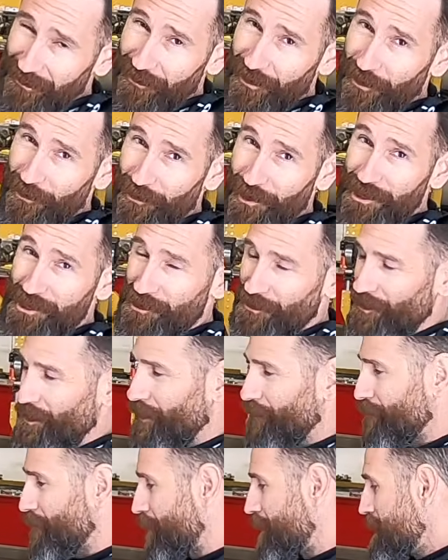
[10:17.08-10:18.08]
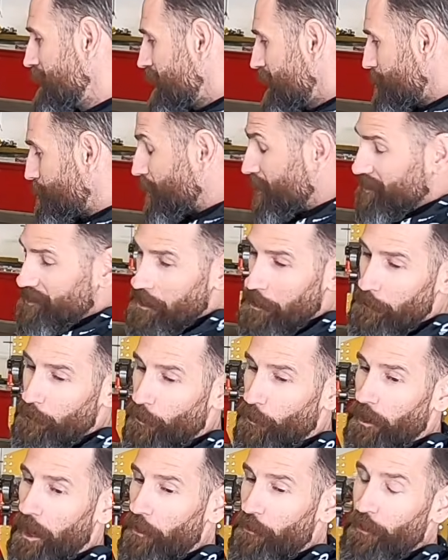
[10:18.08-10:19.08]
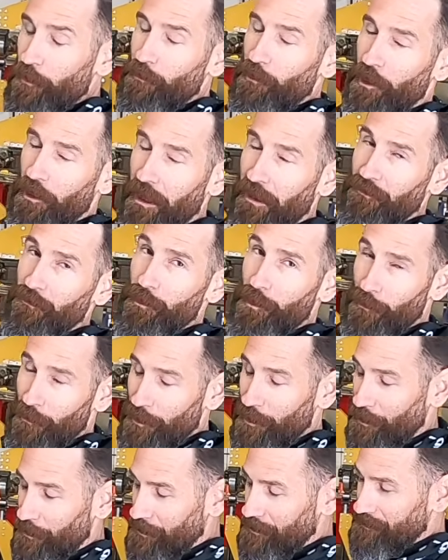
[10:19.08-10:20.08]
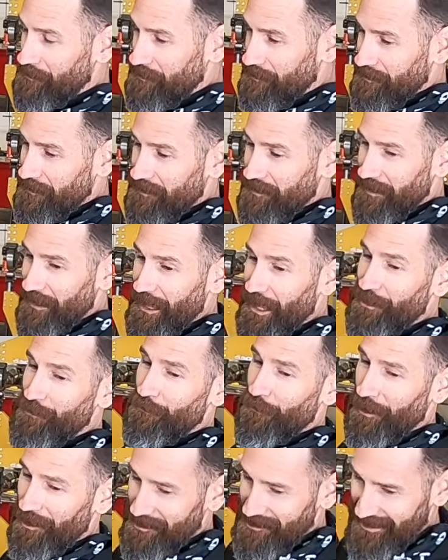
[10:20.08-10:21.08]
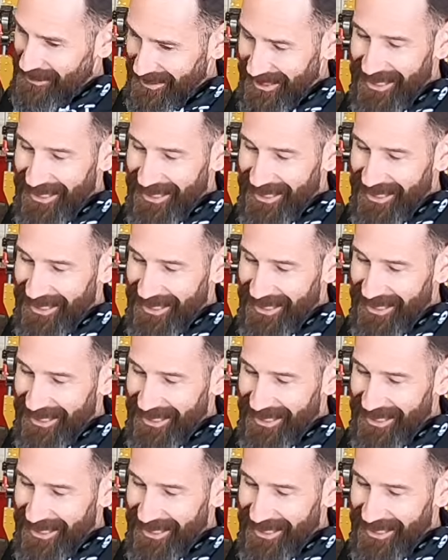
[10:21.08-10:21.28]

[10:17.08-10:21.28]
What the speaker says: of the original on there. But at some point, I think we all have to be real, and it's rusty.